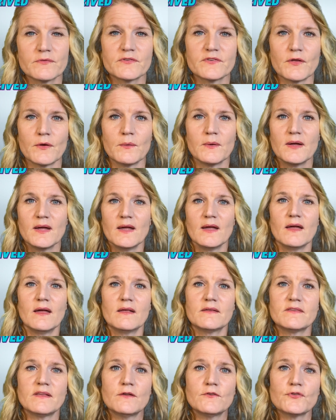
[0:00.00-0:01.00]
So
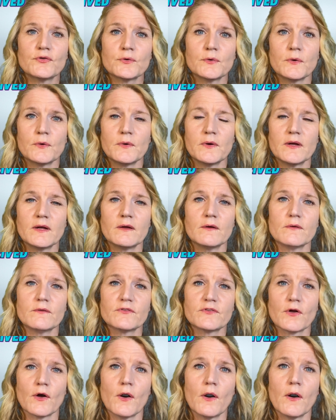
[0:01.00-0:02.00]
essential
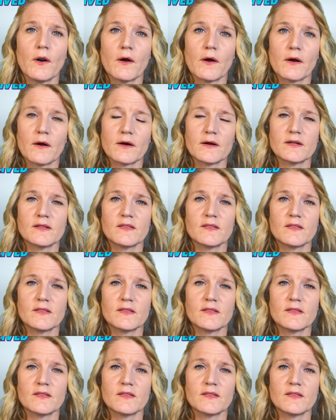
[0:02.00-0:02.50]
oils are